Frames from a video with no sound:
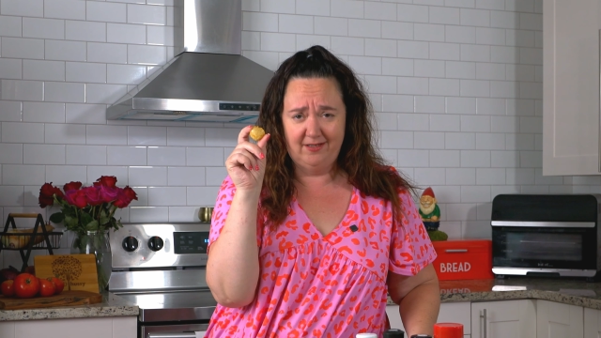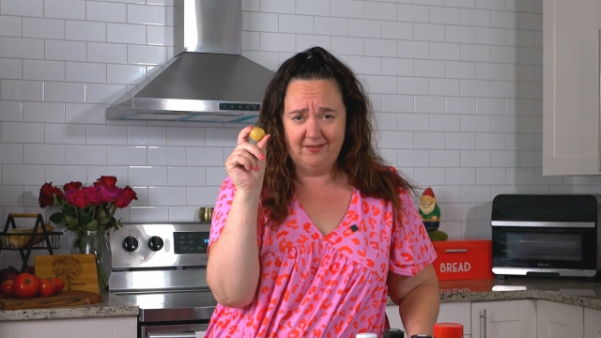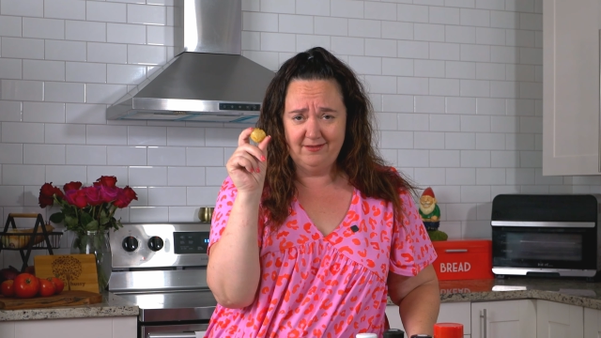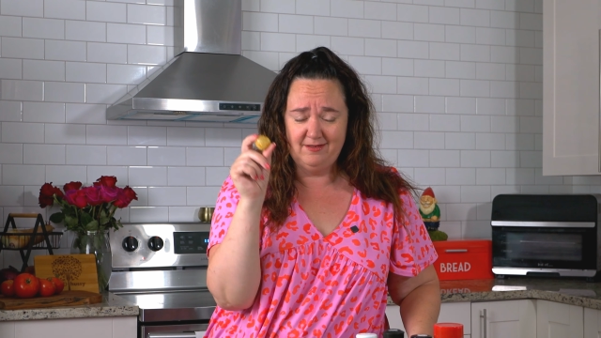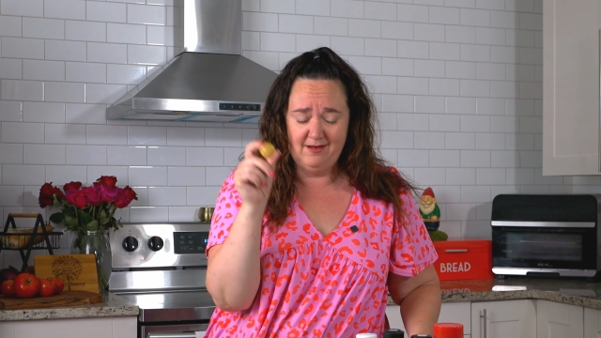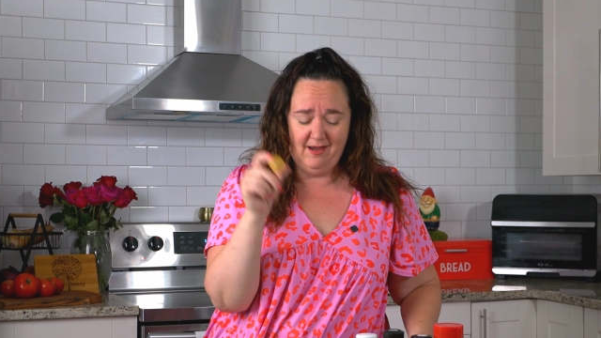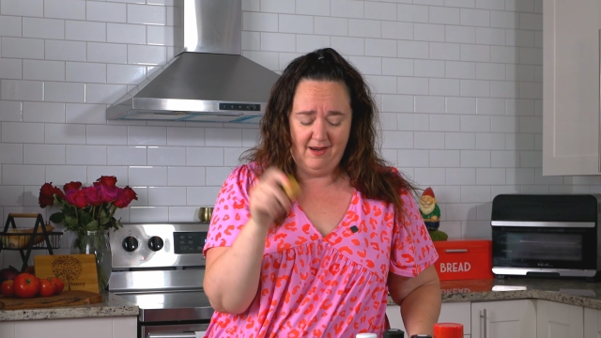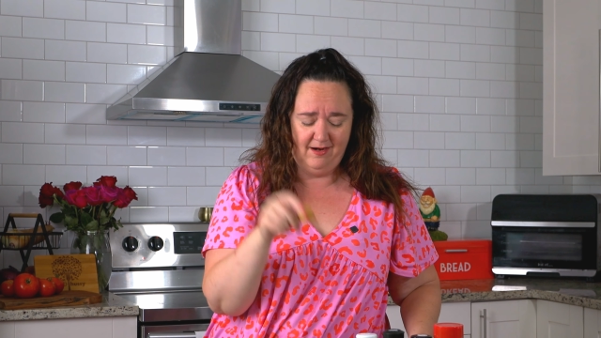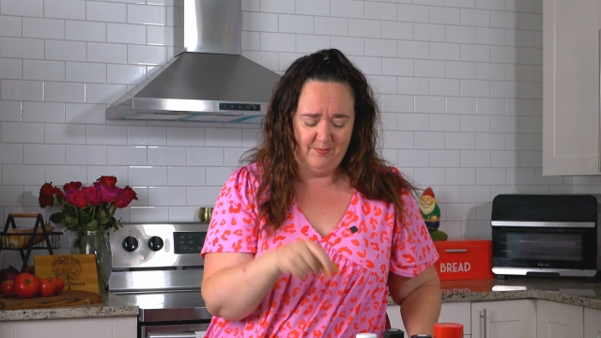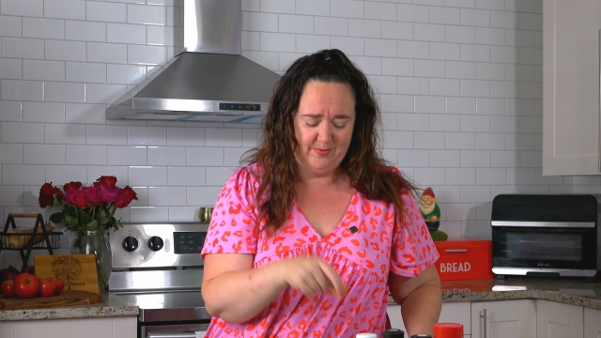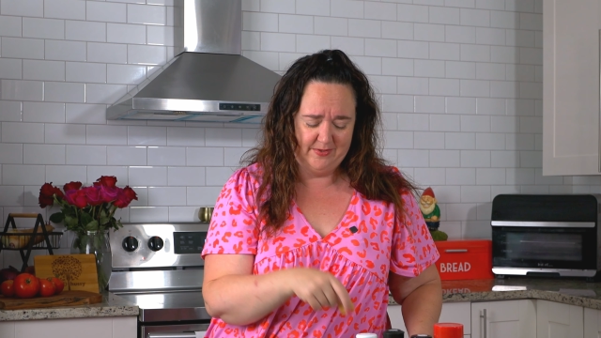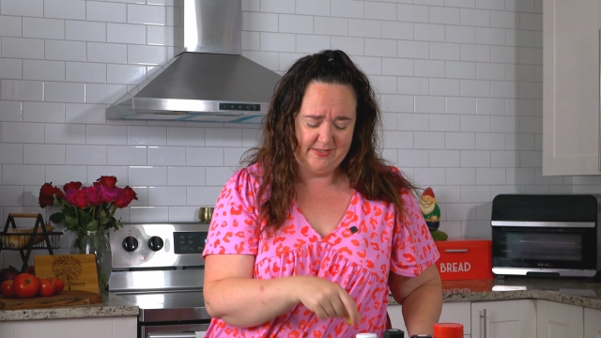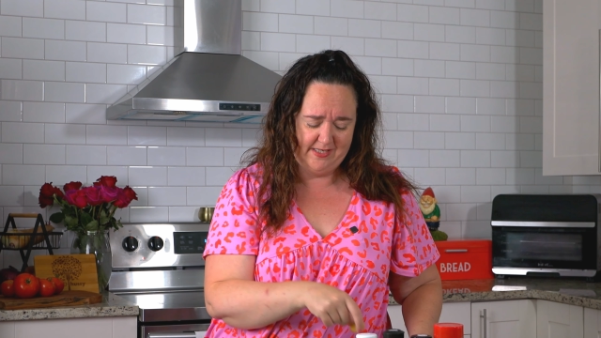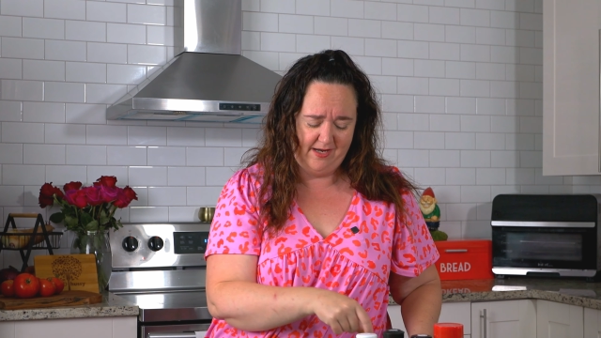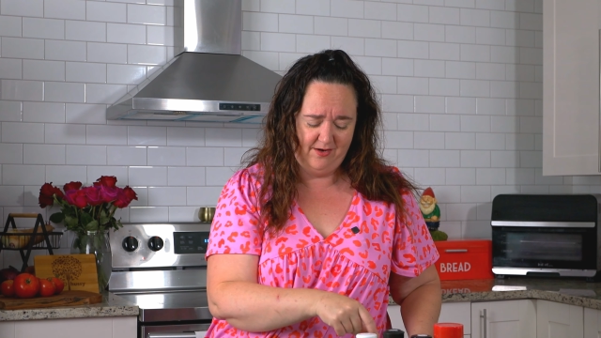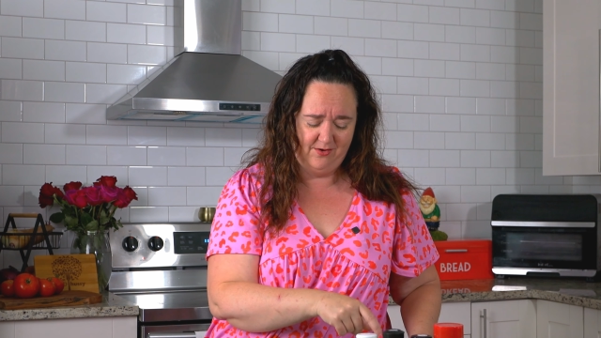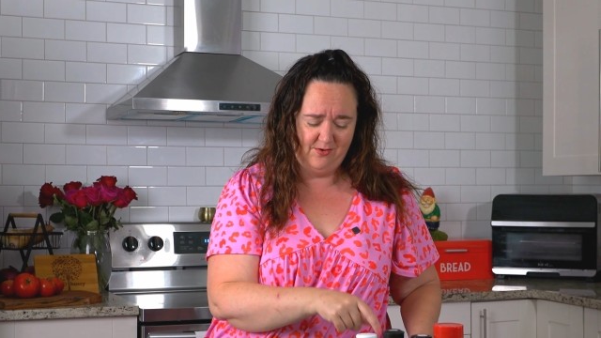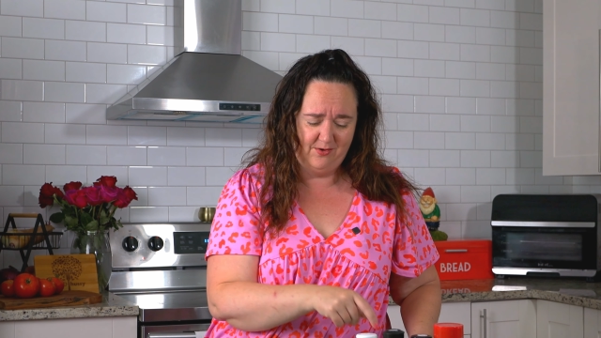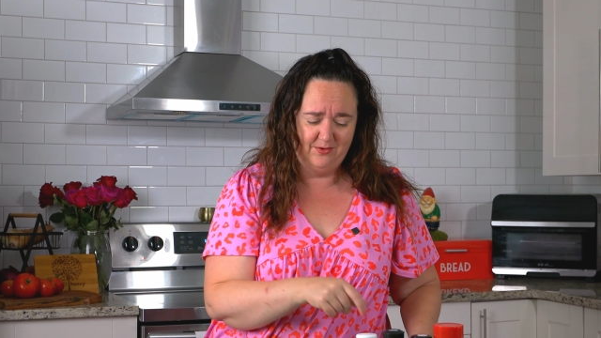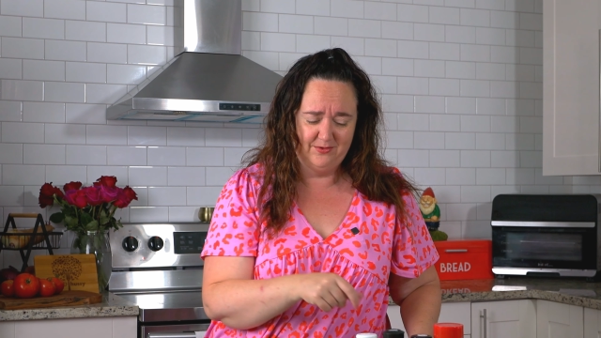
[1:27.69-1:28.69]
it's not a
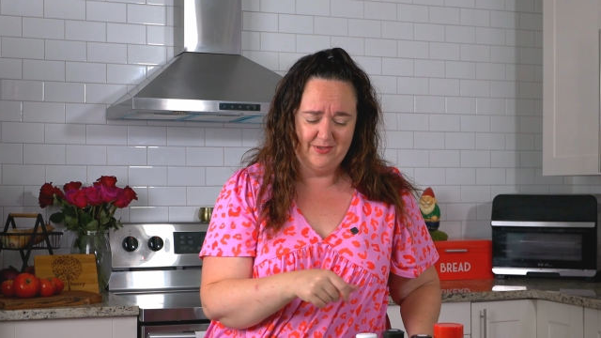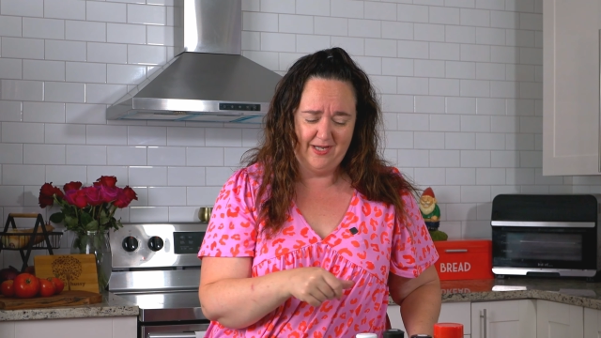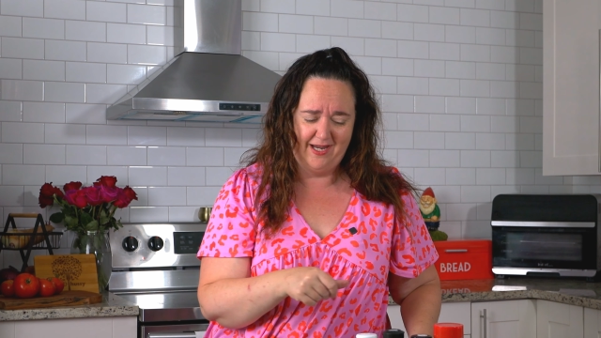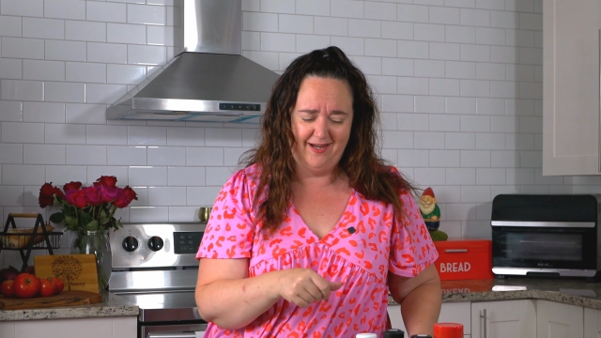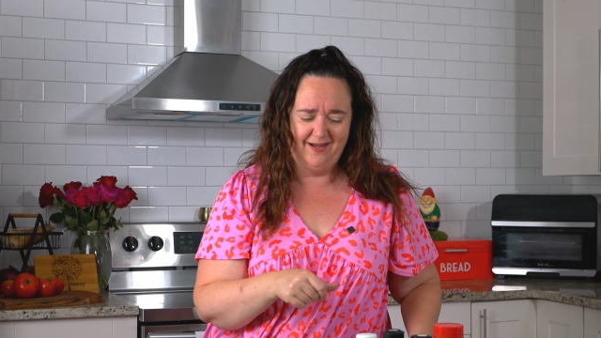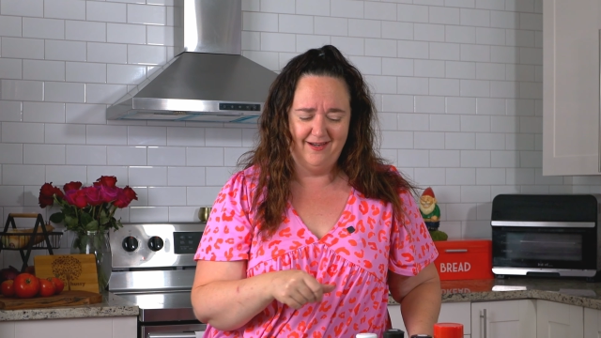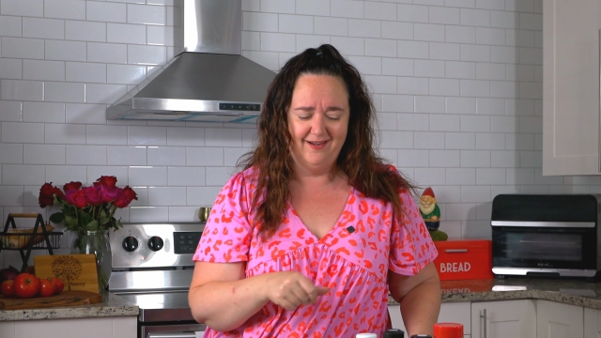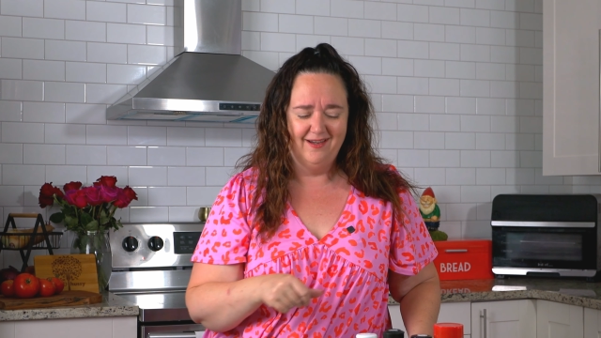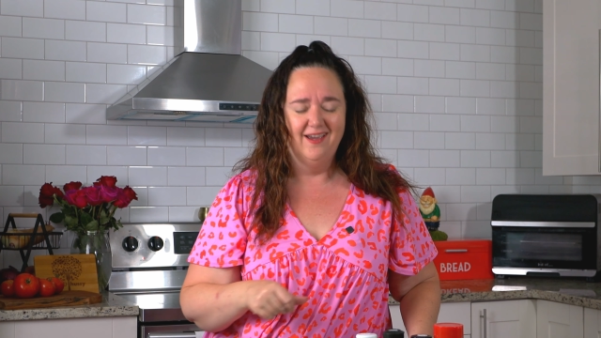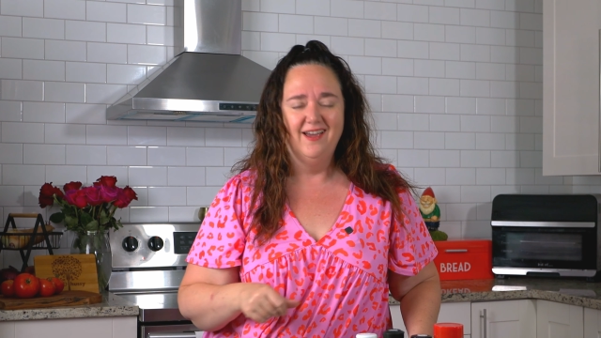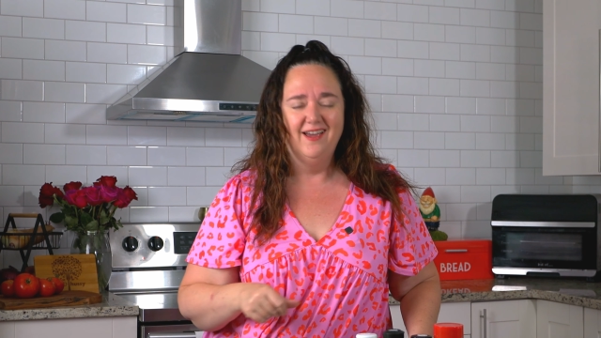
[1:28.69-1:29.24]
potato ole.